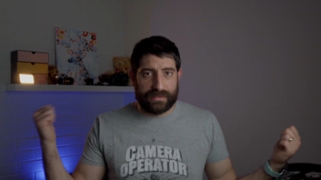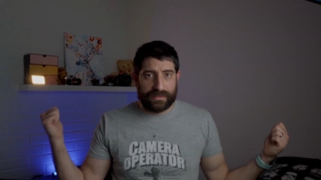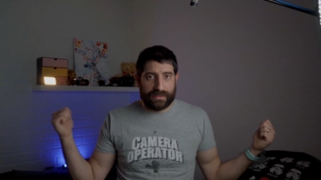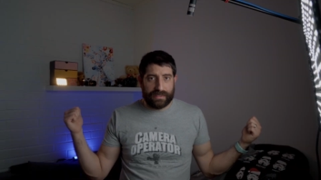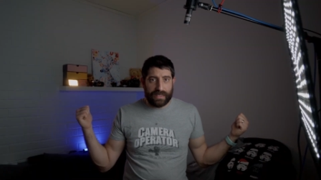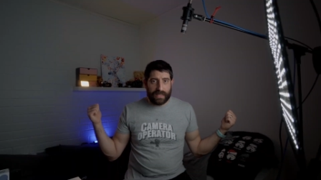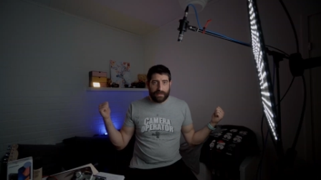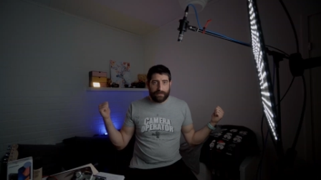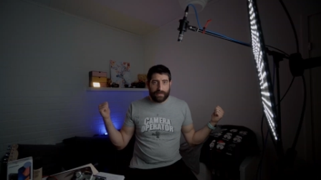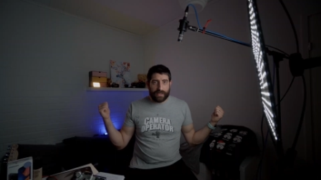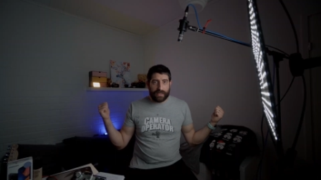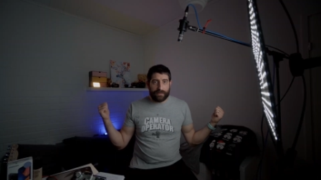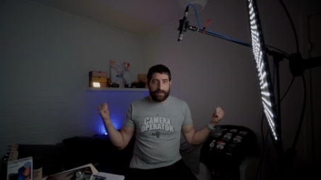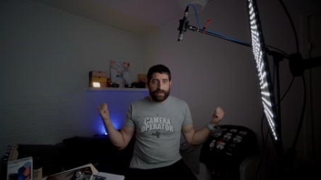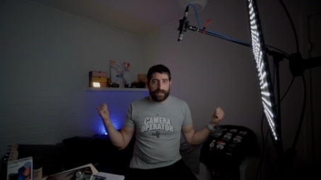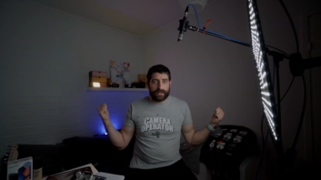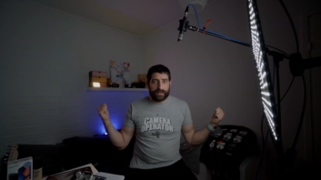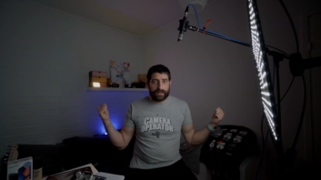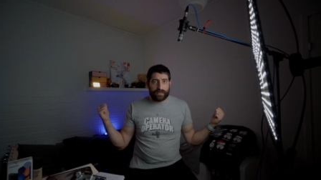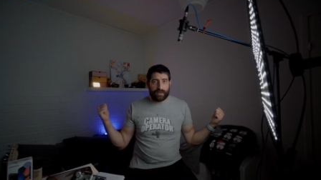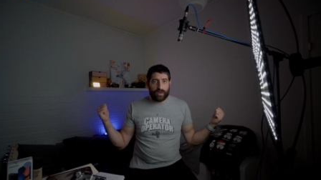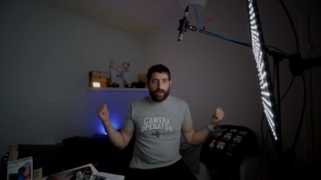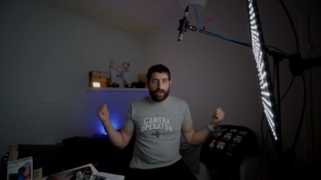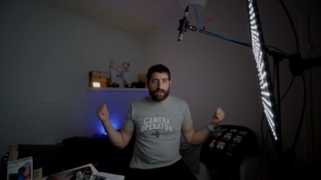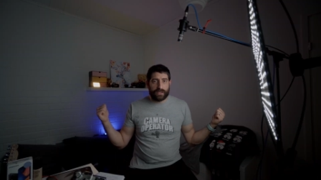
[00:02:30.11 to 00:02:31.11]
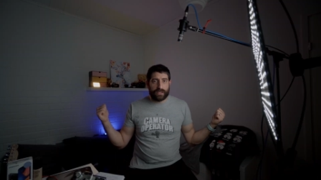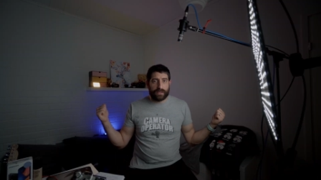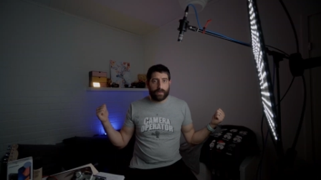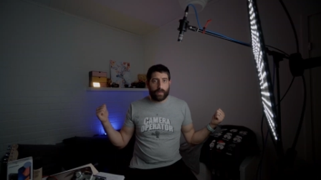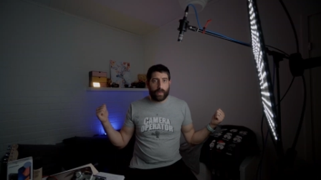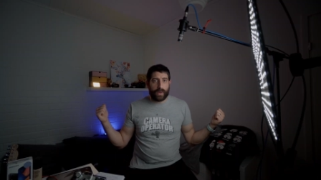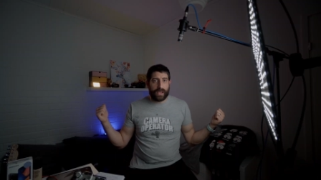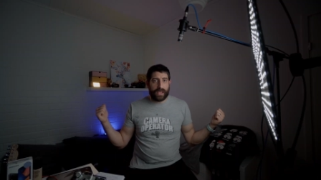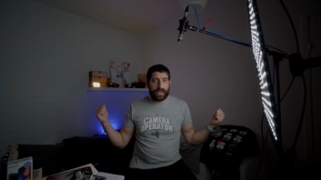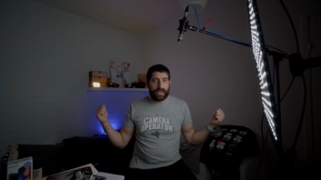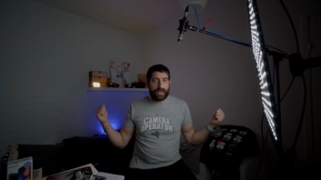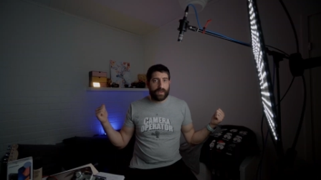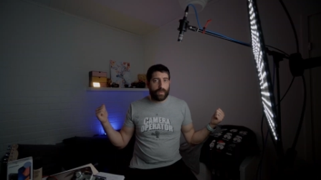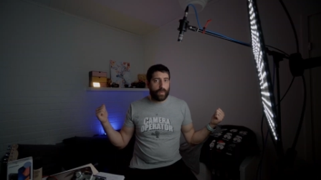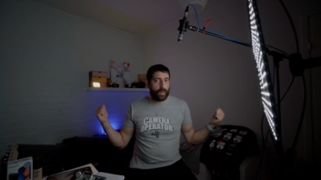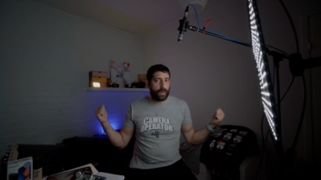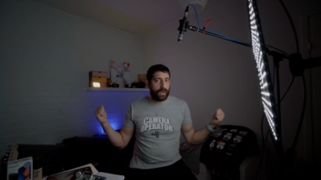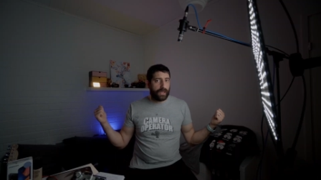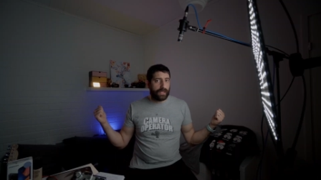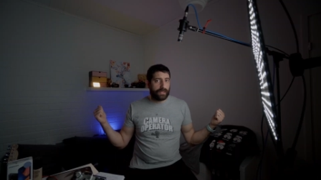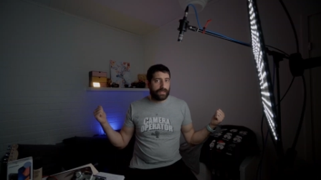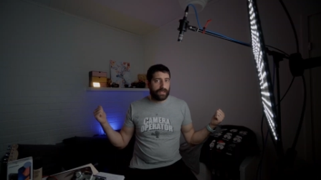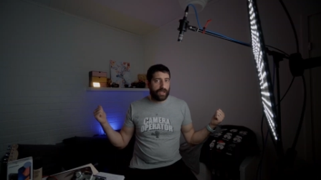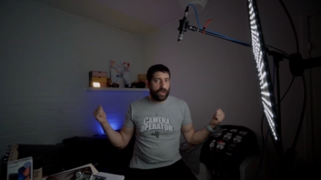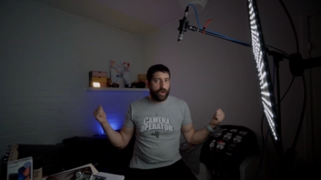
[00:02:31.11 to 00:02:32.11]
10mm all the way
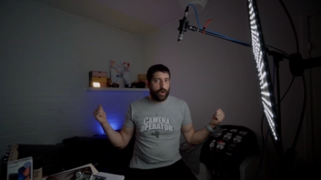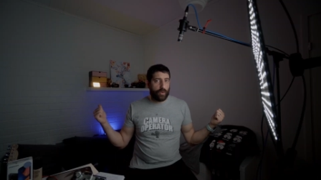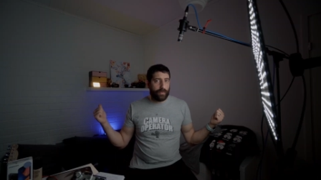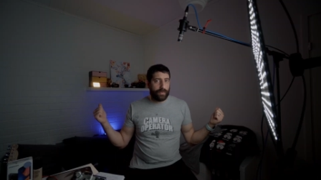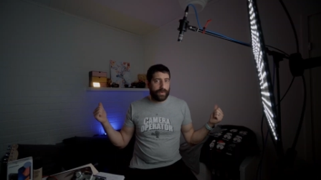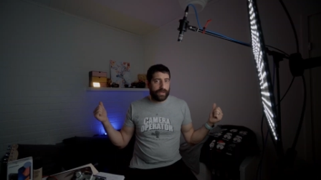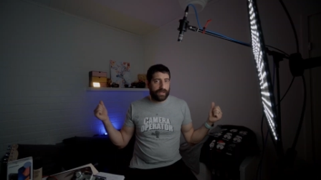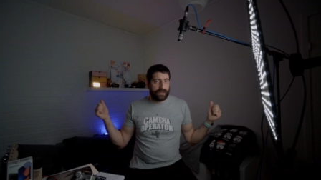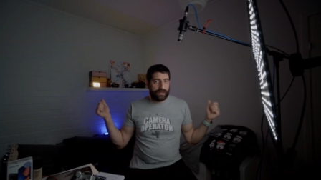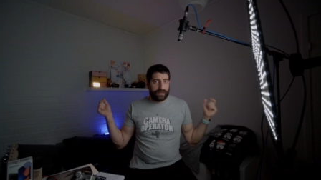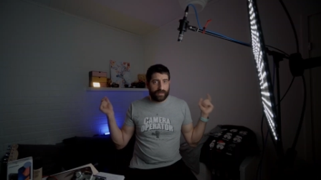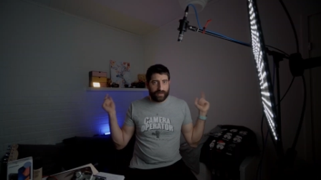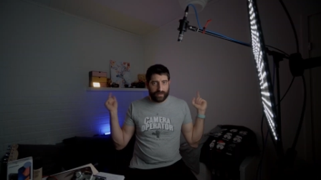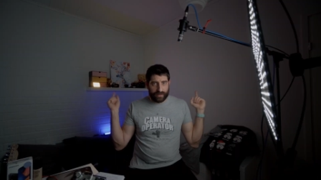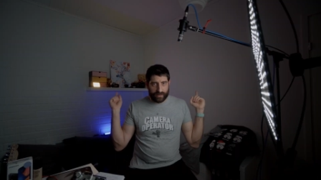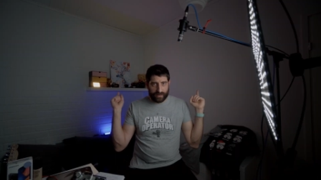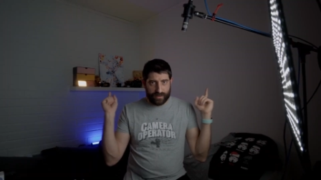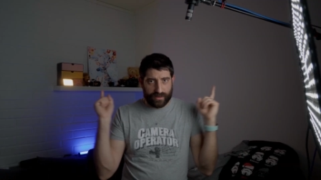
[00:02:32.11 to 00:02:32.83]
wide open,